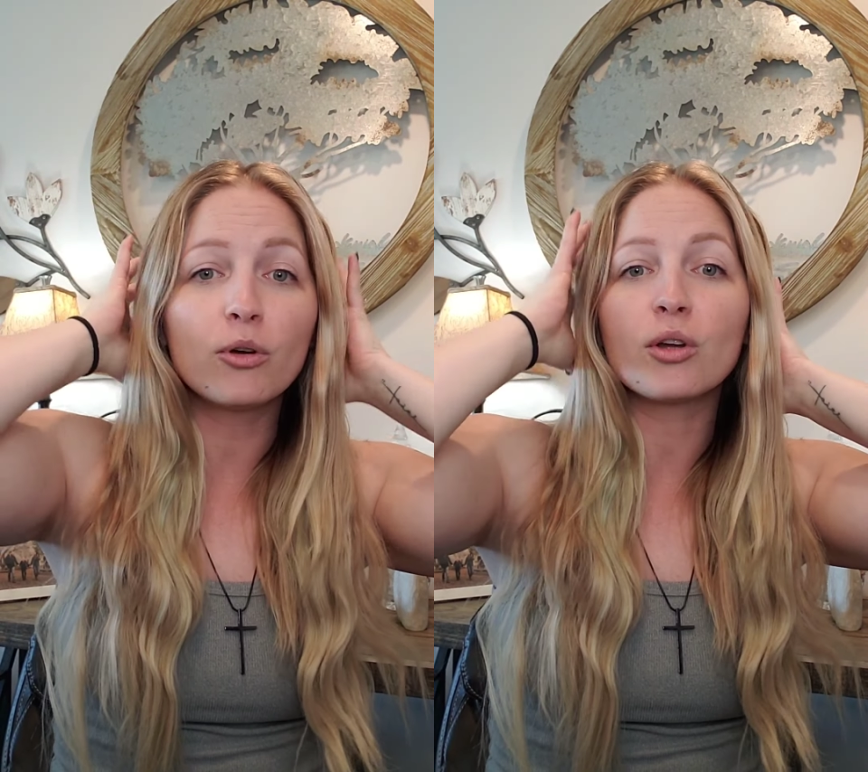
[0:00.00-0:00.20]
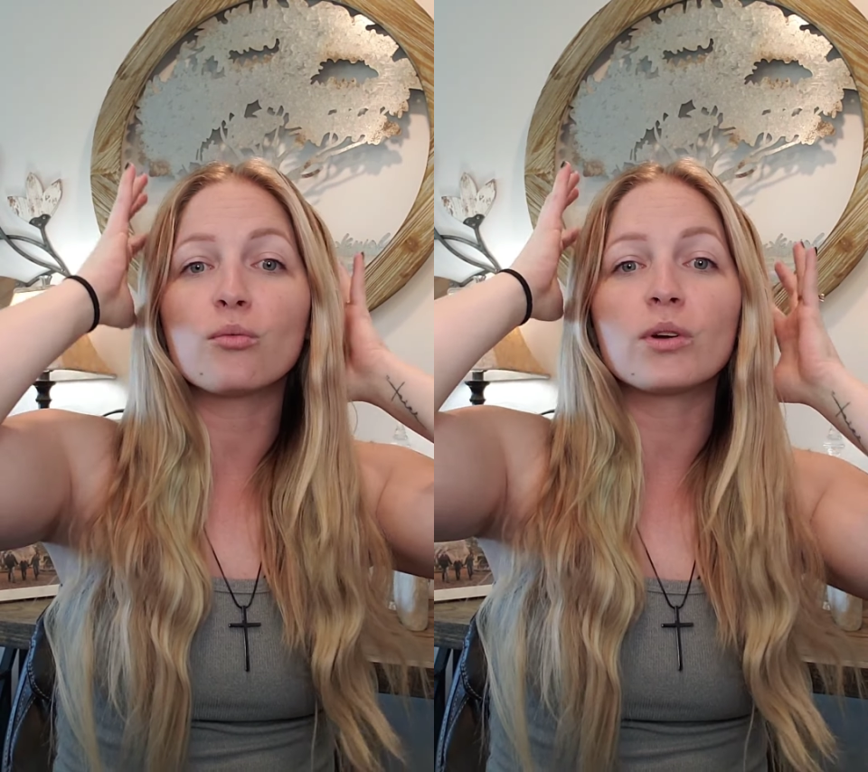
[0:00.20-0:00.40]

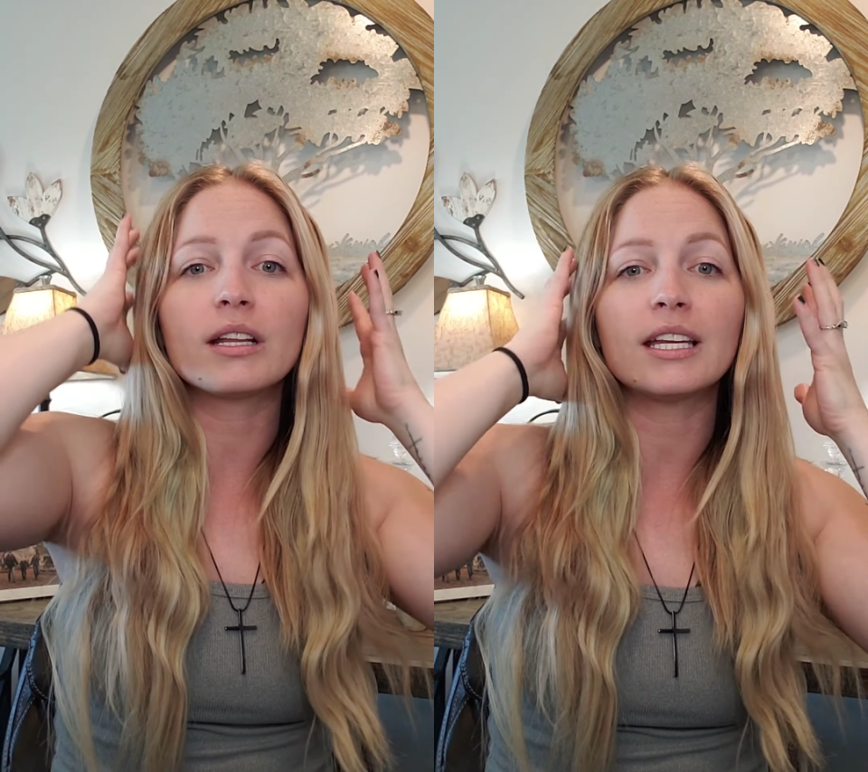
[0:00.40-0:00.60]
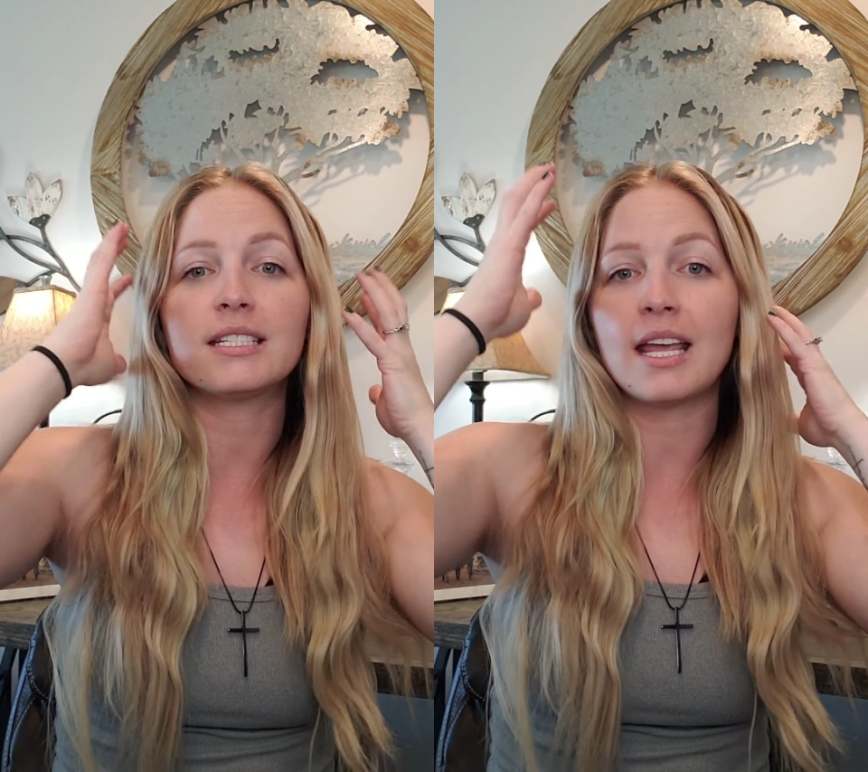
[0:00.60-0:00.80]
you can
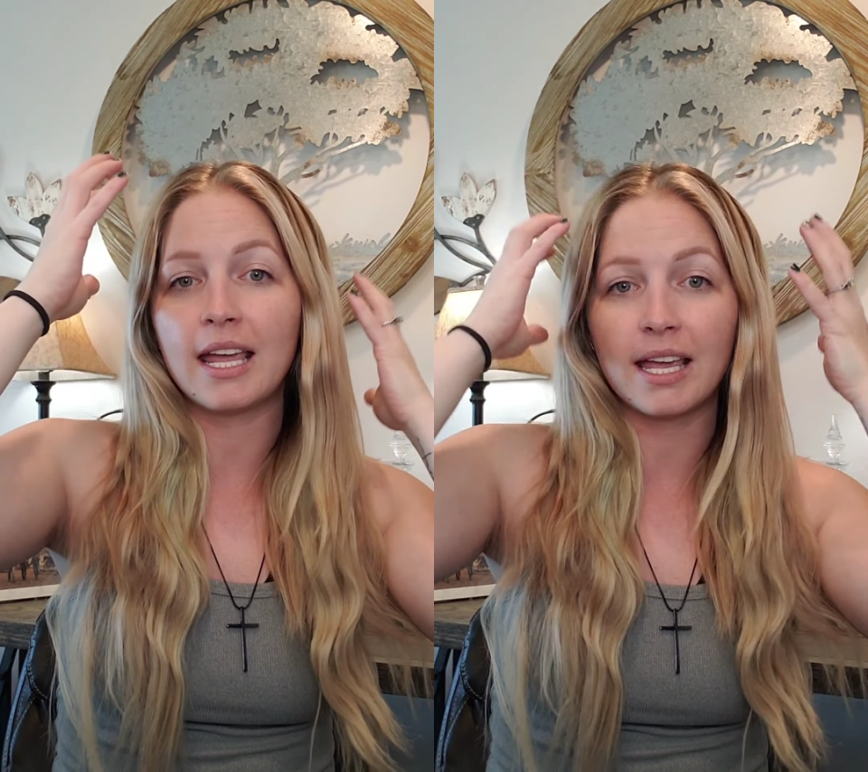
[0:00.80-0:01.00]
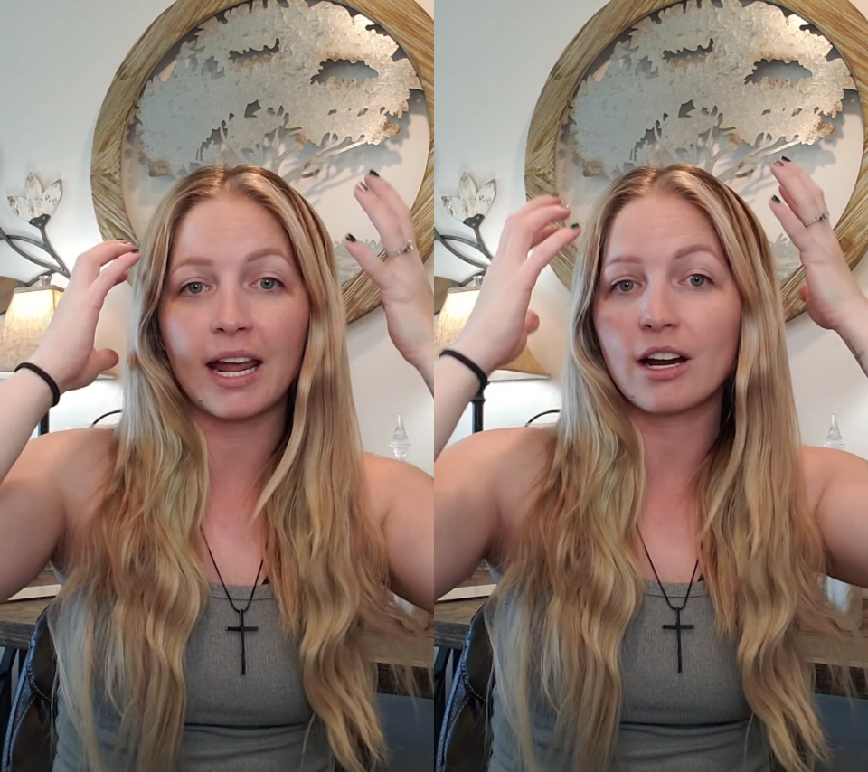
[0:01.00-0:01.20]
really
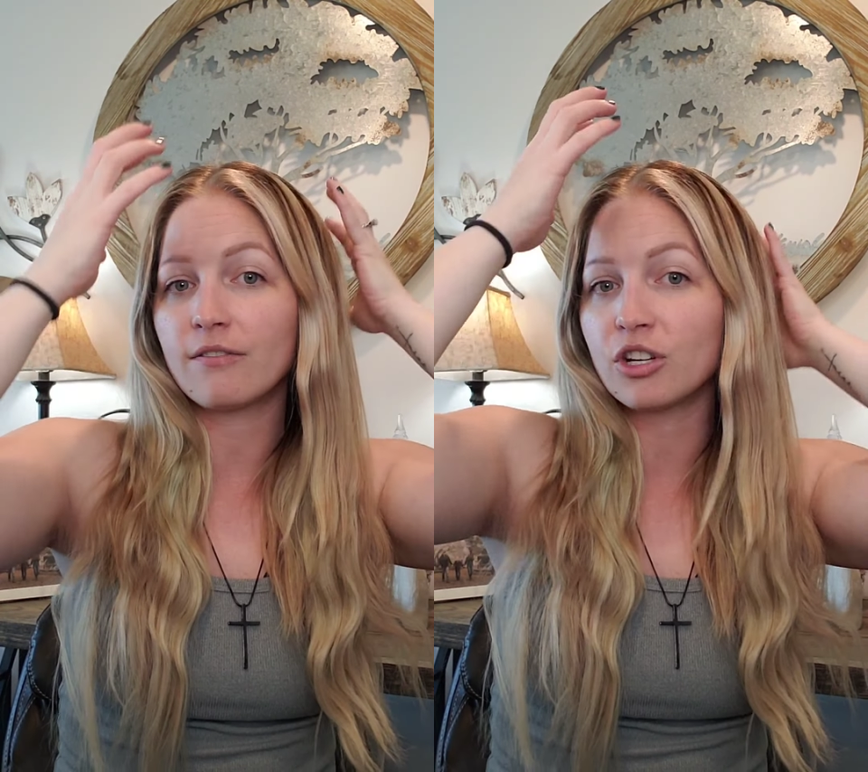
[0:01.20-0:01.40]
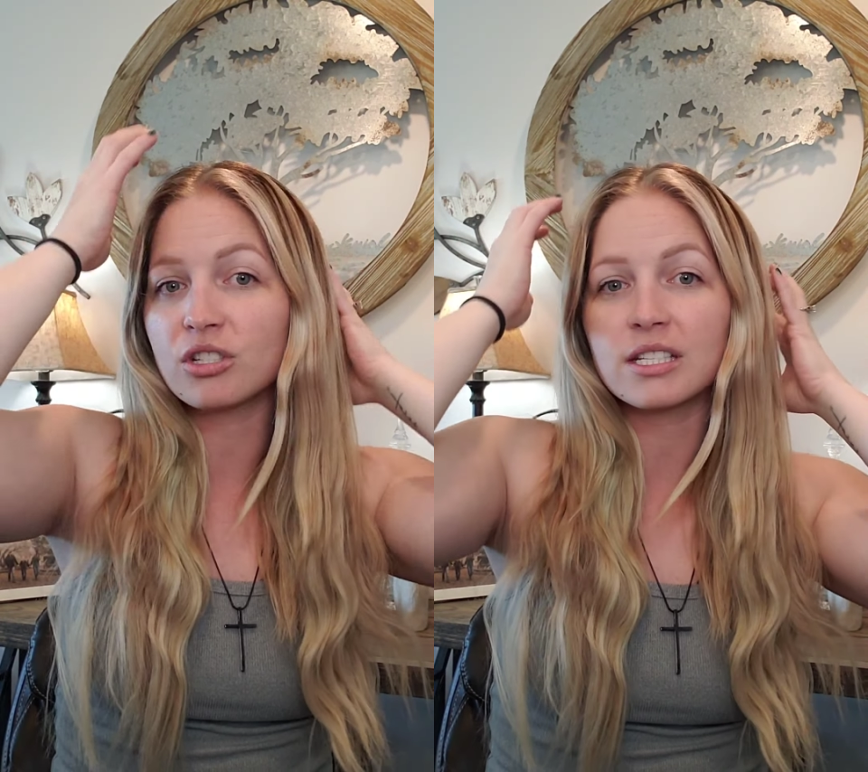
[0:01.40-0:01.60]
take care
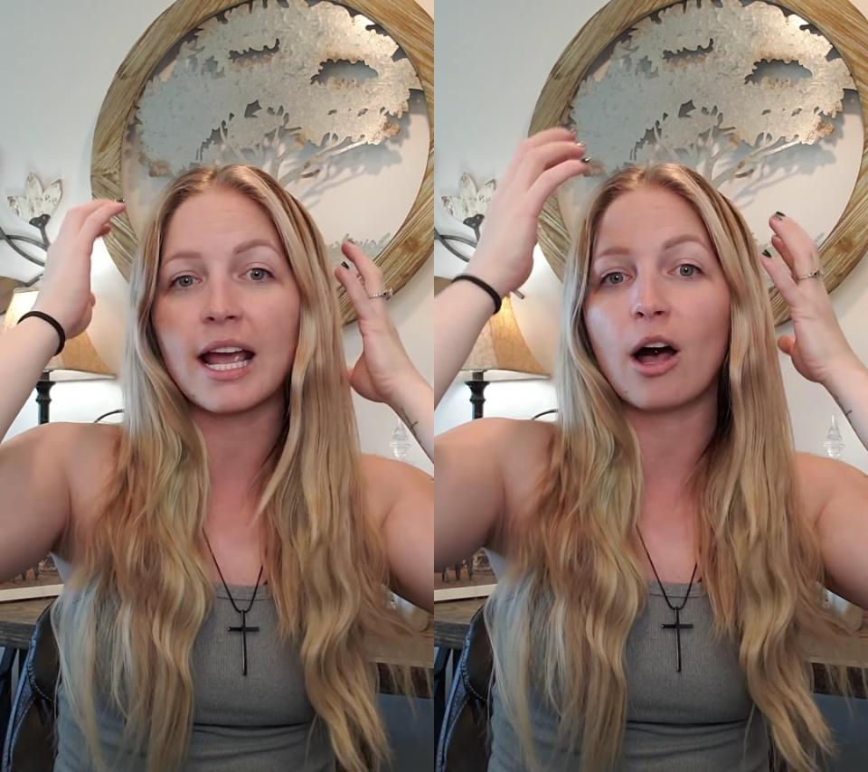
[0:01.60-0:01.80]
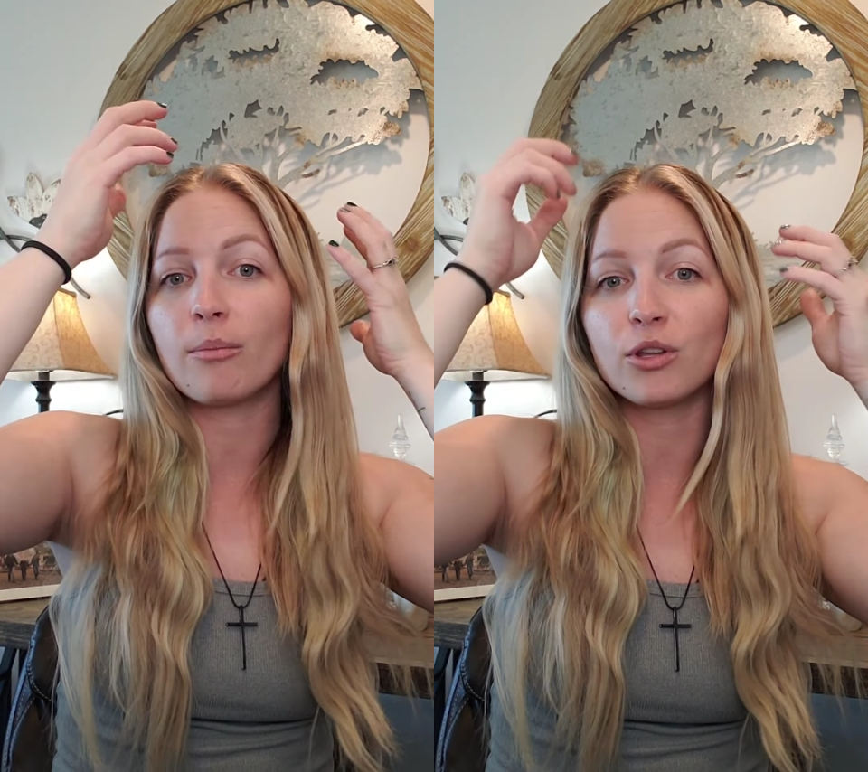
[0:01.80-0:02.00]
of your scalp.